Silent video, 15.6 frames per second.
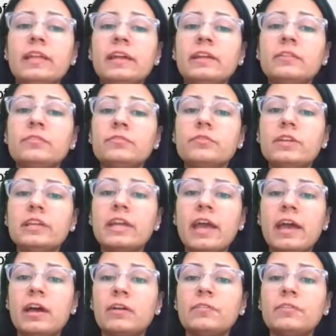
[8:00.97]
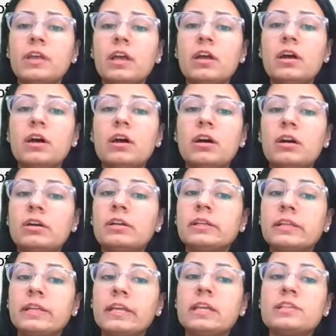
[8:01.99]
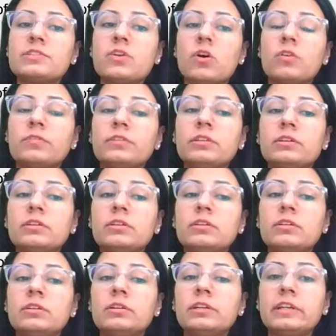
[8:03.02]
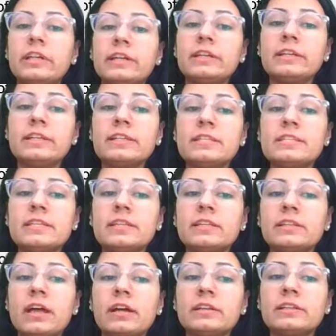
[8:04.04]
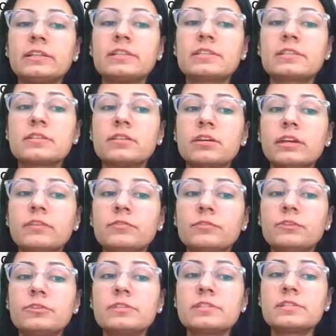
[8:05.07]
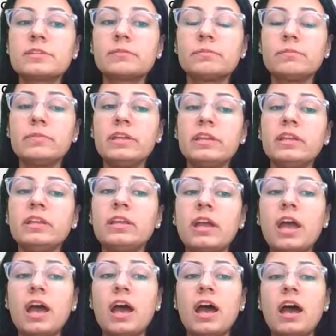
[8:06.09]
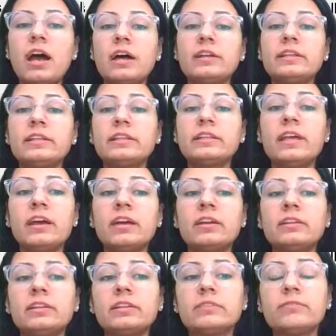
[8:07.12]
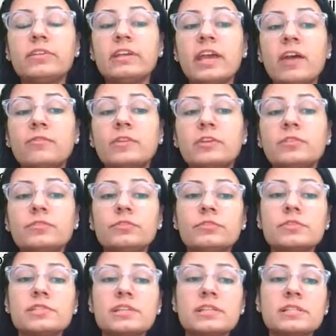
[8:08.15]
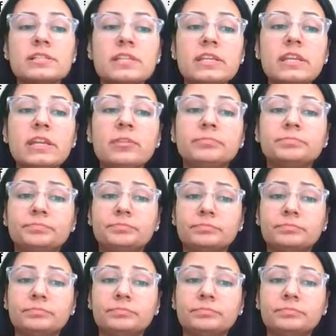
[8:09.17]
Then we have a case of the rarely seen, that is influenza B, and that we have the influenza C.